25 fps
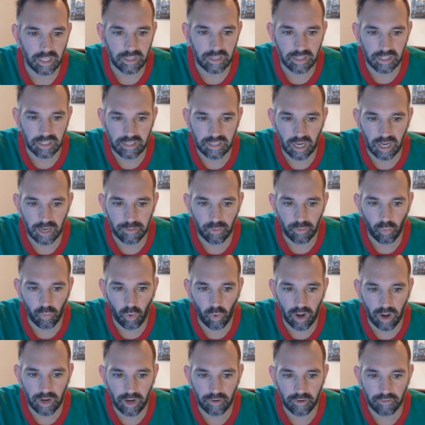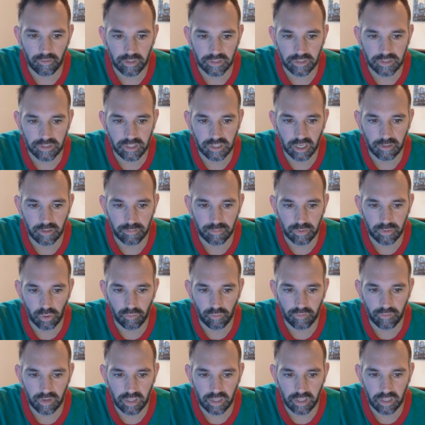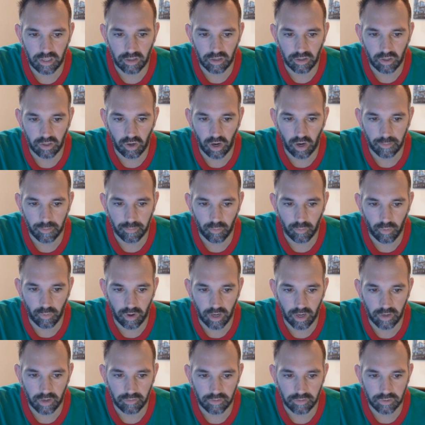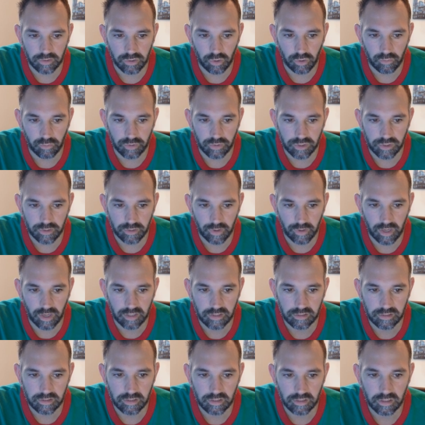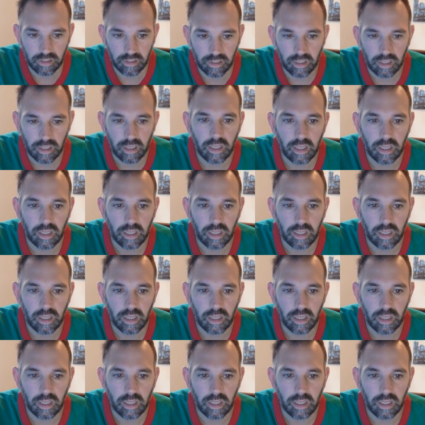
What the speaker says: Then the type of wiring is going to be over here. Copper wiring is always the best.